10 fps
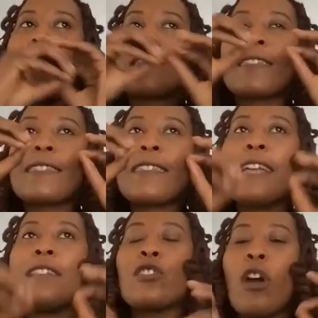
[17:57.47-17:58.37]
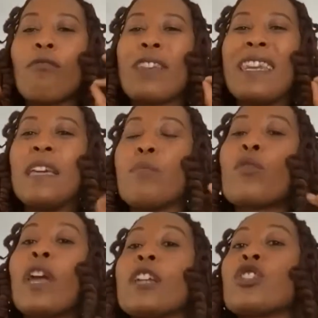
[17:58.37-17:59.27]
a sense of
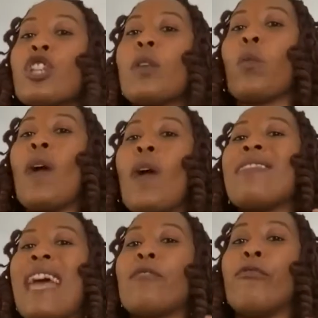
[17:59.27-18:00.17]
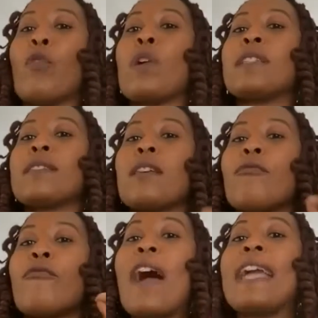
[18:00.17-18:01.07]
liberation when that voice
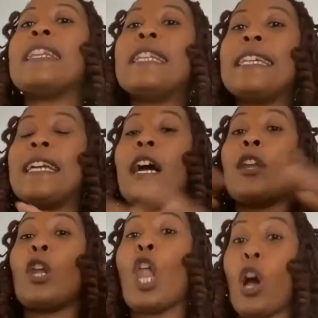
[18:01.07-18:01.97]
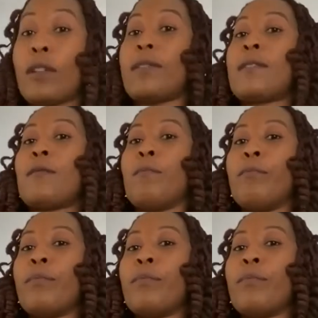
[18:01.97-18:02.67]
finally unlocks.